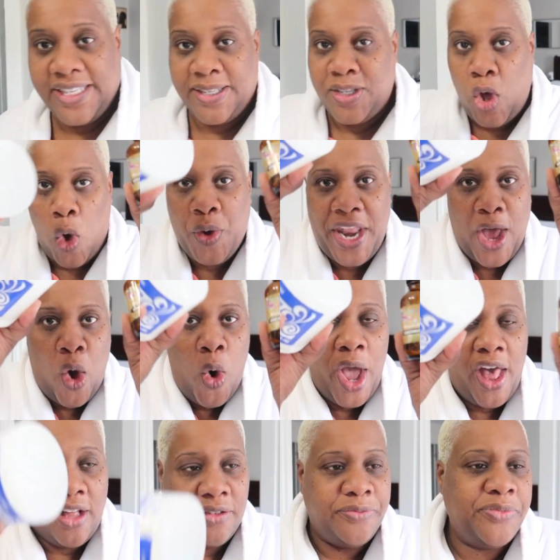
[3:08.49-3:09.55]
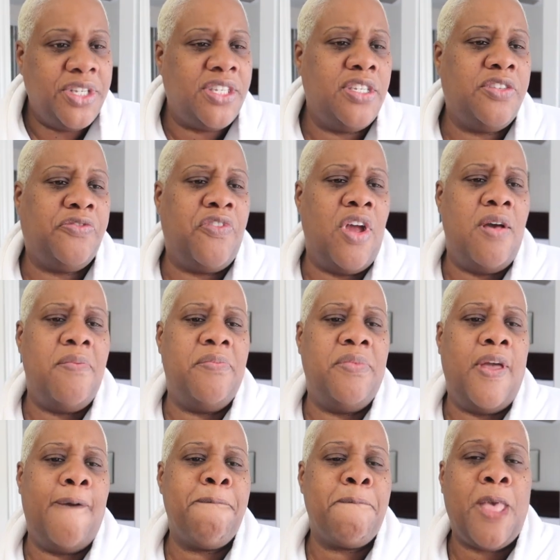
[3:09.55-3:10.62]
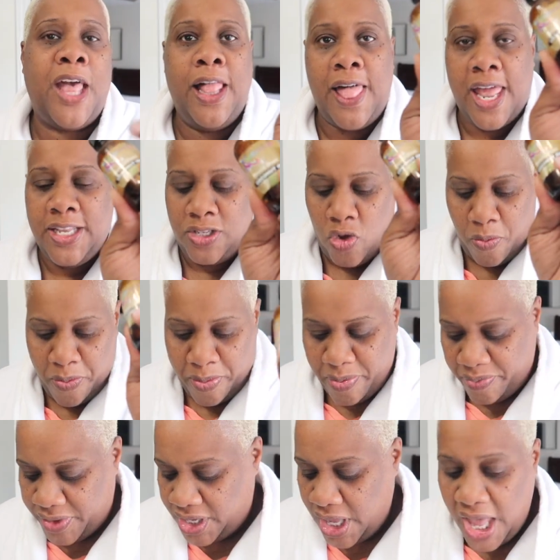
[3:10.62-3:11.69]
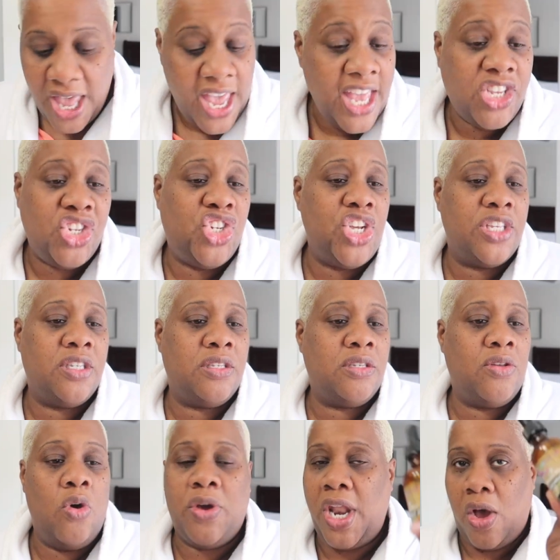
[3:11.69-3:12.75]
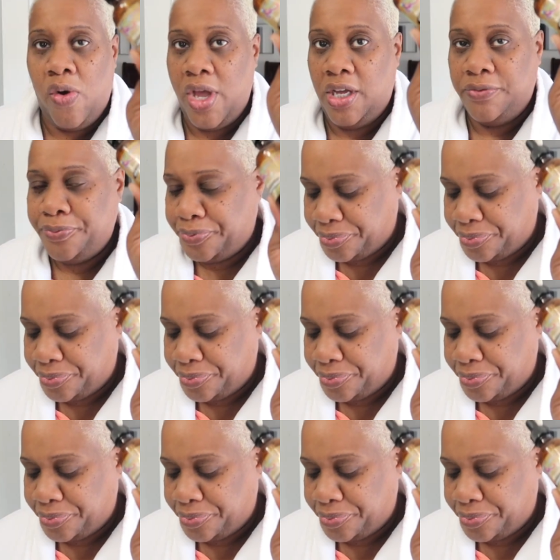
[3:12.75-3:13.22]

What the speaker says: coconut oil. This is from Kaleidoscope. It's just coconut oil.